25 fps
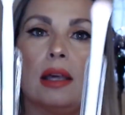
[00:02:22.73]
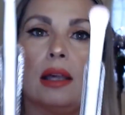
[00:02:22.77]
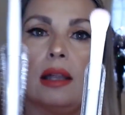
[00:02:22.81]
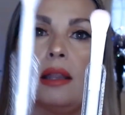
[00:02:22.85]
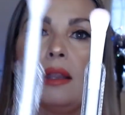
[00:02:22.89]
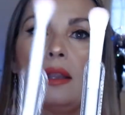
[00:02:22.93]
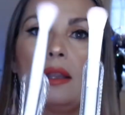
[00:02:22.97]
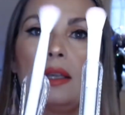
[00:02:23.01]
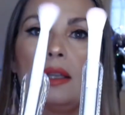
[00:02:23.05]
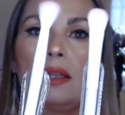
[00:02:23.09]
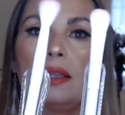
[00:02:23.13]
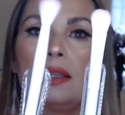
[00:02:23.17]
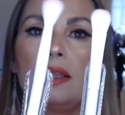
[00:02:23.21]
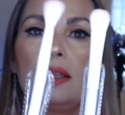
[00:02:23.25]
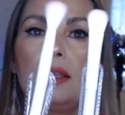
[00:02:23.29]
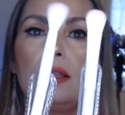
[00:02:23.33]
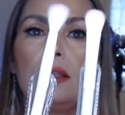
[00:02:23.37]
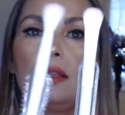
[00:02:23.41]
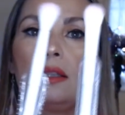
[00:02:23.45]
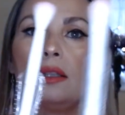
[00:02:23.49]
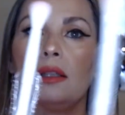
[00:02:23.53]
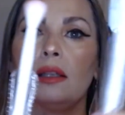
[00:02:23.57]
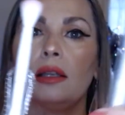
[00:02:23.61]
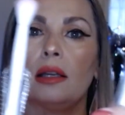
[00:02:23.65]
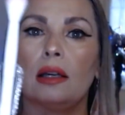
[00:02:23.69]
This is
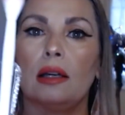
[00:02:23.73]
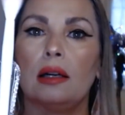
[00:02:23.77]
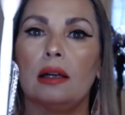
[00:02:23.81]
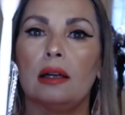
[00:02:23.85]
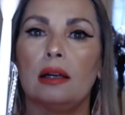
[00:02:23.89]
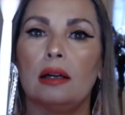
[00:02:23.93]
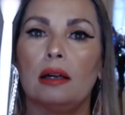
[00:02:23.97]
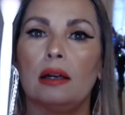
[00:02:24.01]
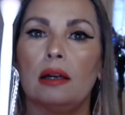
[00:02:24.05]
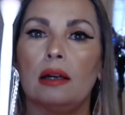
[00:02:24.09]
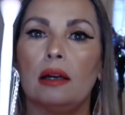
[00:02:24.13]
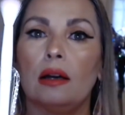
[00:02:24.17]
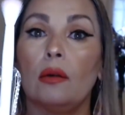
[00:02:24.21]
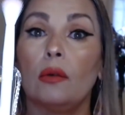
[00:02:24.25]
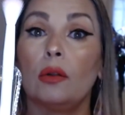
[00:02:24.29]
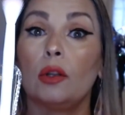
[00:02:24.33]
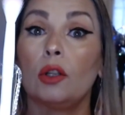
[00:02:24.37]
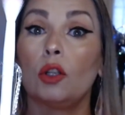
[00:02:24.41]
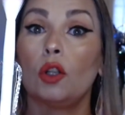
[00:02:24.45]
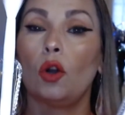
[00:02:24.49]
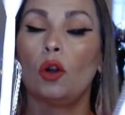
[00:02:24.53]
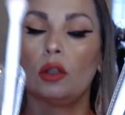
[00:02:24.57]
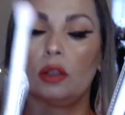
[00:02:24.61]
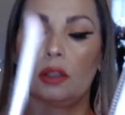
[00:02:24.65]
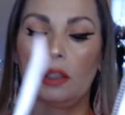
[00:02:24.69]

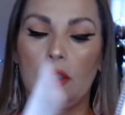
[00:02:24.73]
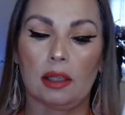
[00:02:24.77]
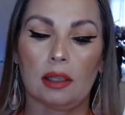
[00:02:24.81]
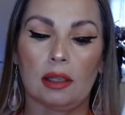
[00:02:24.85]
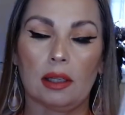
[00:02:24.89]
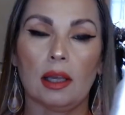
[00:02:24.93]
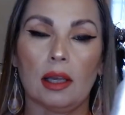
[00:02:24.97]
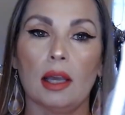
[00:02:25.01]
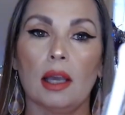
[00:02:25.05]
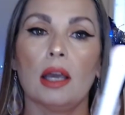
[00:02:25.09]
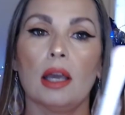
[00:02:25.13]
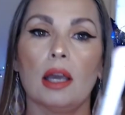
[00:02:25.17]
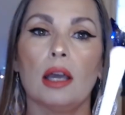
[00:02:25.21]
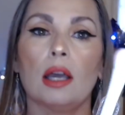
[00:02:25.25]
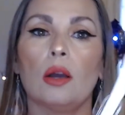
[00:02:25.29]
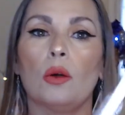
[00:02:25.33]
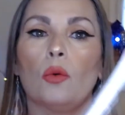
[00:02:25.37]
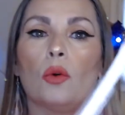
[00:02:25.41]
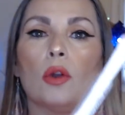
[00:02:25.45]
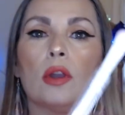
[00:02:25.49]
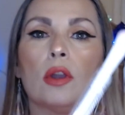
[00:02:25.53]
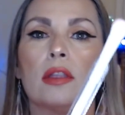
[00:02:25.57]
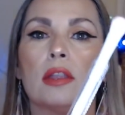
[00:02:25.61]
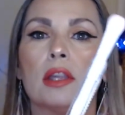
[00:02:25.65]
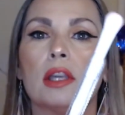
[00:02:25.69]
shorter.
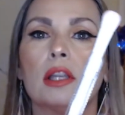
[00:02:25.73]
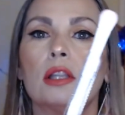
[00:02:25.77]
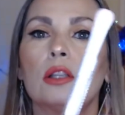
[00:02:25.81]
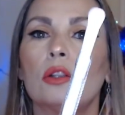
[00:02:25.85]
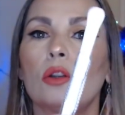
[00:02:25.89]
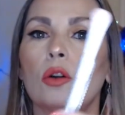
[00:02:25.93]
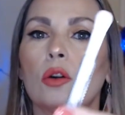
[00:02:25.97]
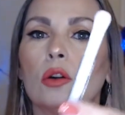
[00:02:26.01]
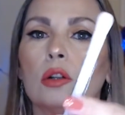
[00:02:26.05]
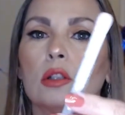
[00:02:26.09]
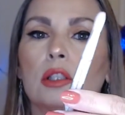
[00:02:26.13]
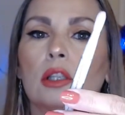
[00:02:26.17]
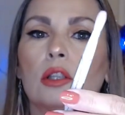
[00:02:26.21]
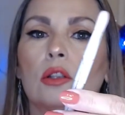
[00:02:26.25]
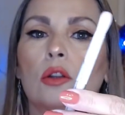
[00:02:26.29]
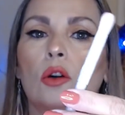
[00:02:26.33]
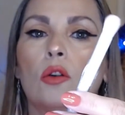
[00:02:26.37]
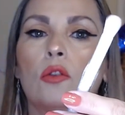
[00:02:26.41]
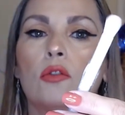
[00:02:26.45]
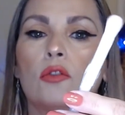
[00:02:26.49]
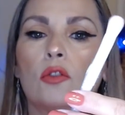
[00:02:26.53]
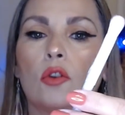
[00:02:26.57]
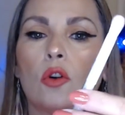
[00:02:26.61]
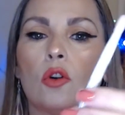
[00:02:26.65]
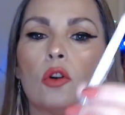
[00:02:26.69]
With this shorter,
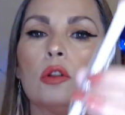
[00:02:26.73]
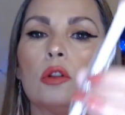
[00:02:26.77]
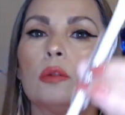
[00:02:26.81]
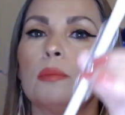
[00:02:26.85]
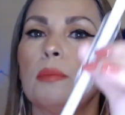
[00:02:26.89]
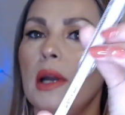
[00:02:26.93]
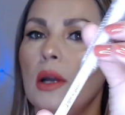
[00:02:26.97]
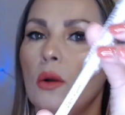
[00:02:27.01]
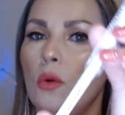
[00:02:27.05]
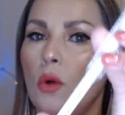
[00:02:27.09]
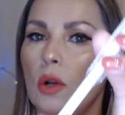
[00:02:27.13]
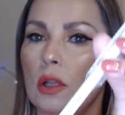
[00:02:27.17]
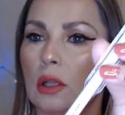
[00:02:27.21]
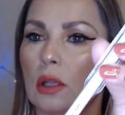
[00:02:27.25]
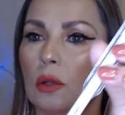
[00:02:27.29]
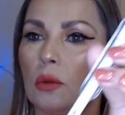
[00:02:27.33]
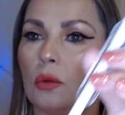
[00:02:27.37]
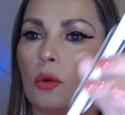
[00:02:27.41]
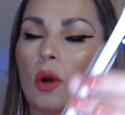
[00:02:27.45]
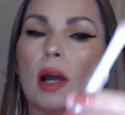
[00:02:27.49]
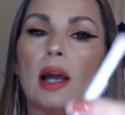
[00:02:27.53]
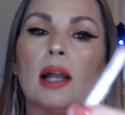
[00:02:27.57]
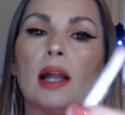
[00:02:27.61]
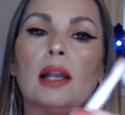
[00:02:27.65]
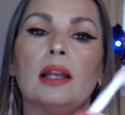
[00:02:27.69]
of course, by wet and
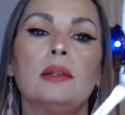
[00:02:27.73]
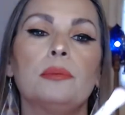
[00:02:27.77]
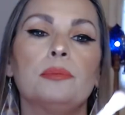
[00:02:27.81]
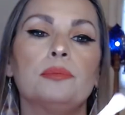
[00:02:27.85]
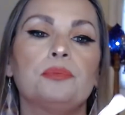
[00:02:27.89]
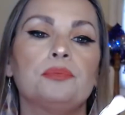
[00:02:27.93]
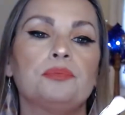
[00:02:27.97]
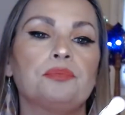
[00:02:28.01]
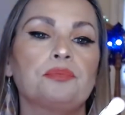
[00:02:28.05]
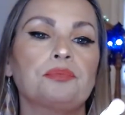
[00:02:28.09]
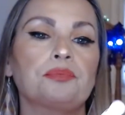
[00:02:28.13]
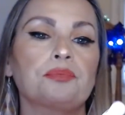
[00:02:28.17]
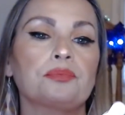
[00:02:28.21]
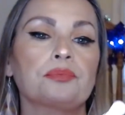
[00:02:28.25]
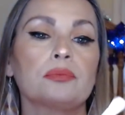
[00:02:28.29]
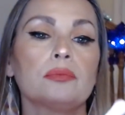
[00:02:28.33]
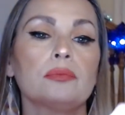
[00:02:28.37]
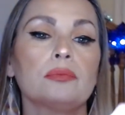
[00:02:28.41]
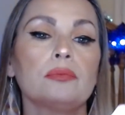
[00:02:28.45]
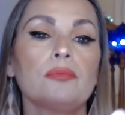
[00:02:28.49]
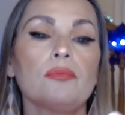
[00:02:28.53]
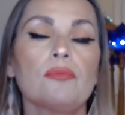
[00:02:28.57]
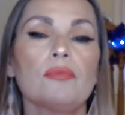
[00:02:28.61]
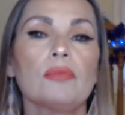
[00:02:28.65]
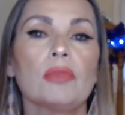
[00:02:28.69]
wild,
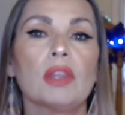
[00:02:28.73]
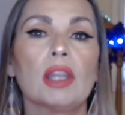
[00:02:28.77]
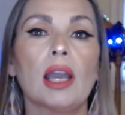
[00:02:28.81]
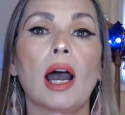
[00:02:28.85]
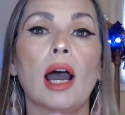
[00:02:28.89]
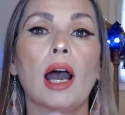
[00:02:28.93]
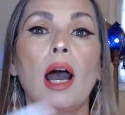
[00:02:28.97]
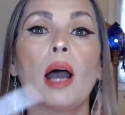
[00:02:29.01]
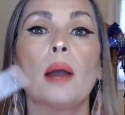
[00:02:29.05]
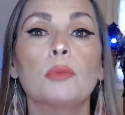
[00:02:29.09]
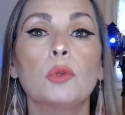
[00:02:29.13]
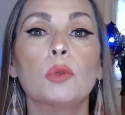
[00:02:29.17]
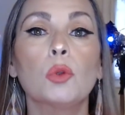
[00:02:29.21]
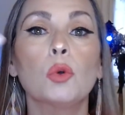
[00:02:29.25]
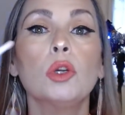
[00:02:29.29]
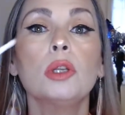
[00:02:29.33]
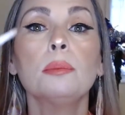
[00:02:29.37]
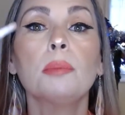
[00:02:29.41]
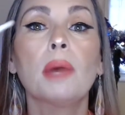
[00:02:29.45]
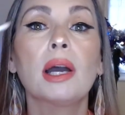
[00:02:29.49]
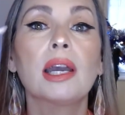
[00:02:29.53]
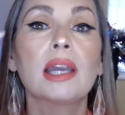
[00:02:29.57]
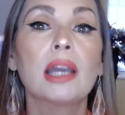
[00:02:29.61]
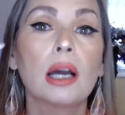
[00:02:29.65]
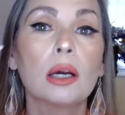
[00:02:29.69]
I'm doing
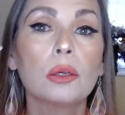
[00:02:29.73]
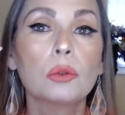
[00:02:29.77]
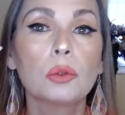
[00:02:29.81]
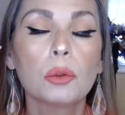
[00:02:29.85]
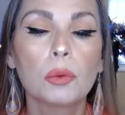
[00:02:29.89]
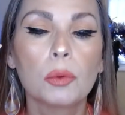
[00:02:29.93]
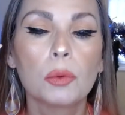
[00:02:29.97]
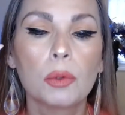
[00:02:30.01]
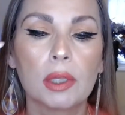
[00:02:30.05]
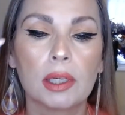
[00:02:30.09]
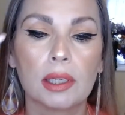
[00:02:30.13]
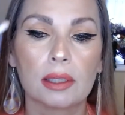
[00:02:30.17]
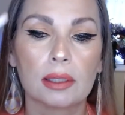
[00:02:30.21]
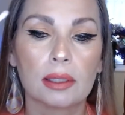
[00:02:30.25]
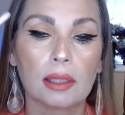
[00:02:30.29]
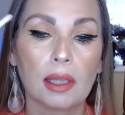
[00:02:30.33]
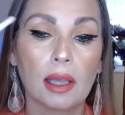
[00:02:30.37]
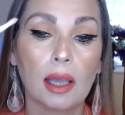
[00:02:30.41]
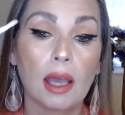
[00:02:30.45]
my outer crease.